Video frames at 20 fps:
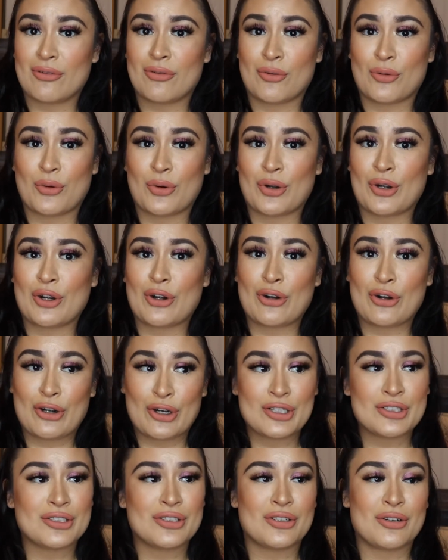or
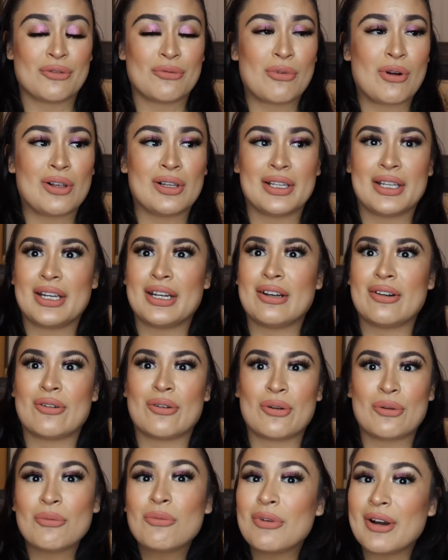hurt your wallet
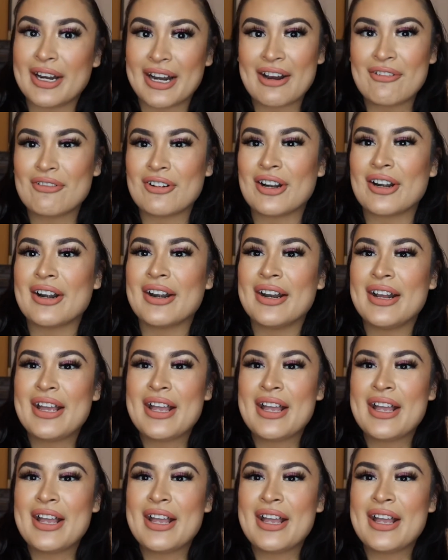or whatever.